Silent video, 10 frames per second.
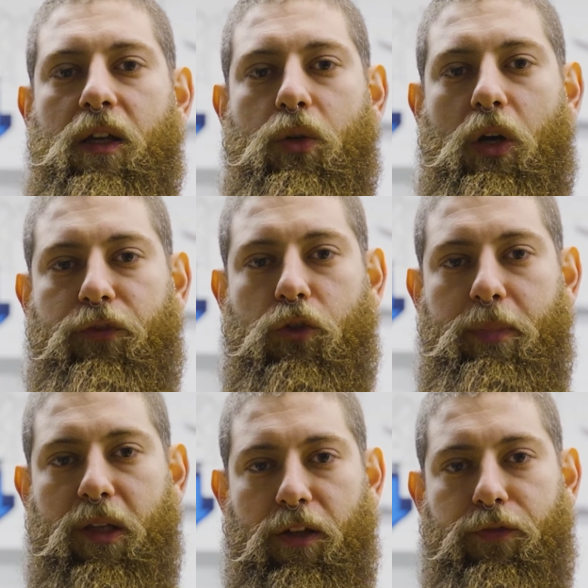you have to
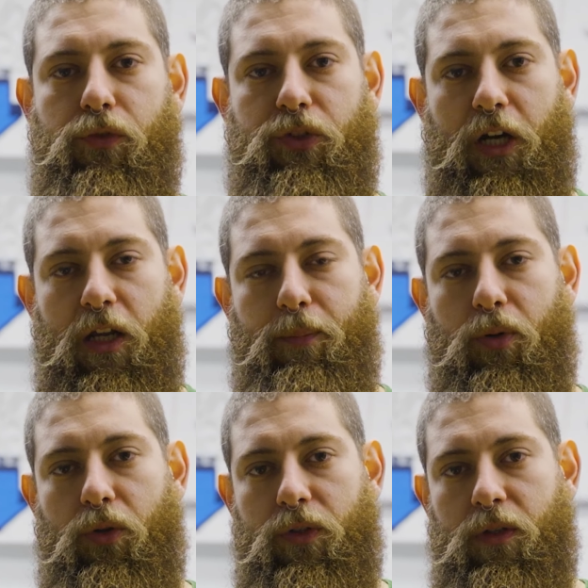build the foot
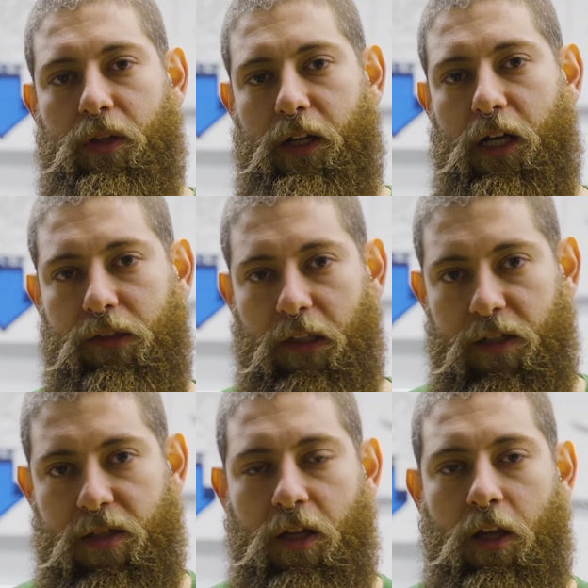tripod
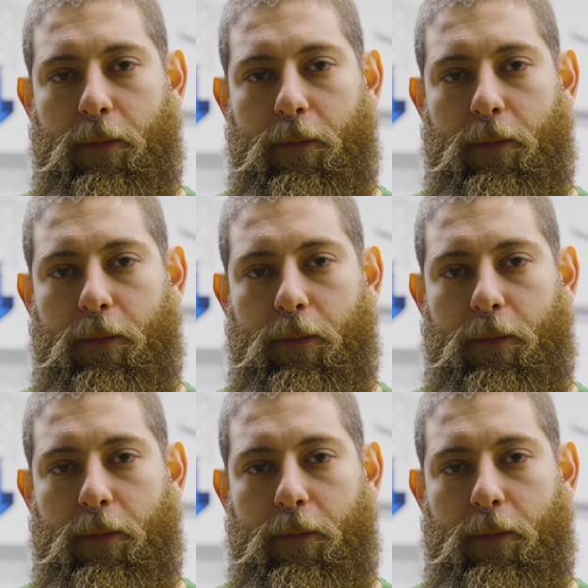regardless,